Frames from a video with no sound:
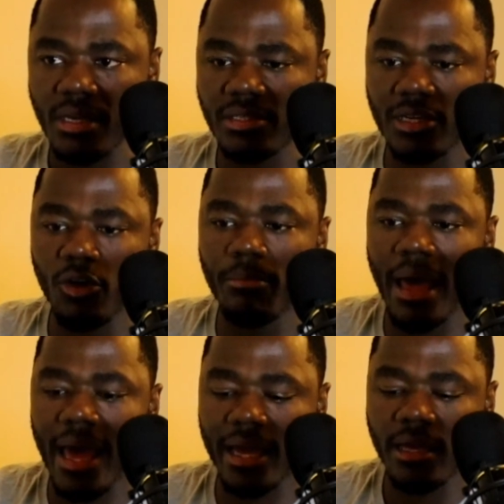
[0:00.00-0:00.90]
to go
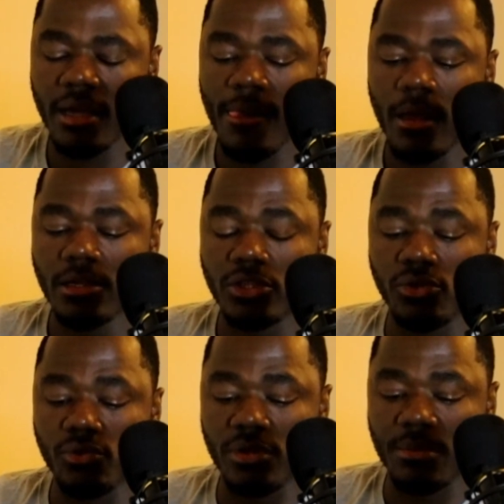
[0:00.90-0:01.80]
back
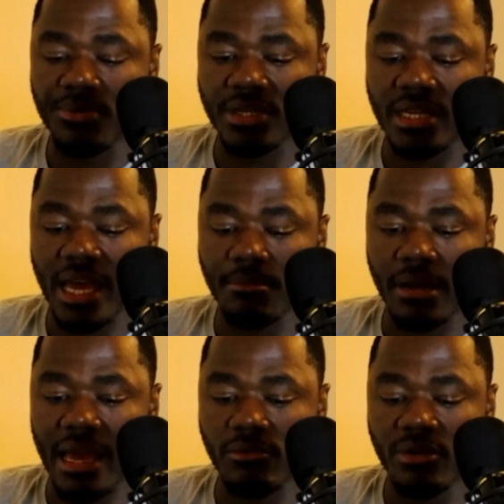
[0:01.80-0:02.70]
to the protect
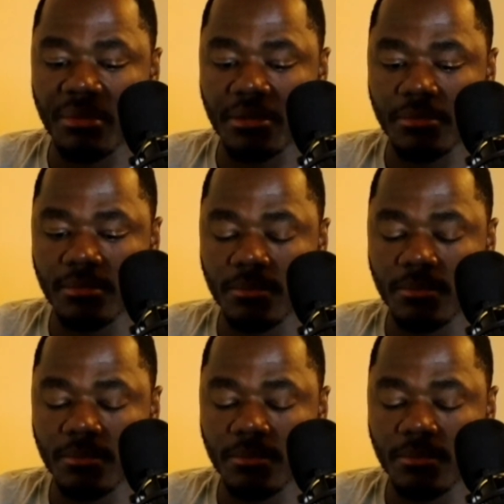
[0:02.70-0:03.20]
black women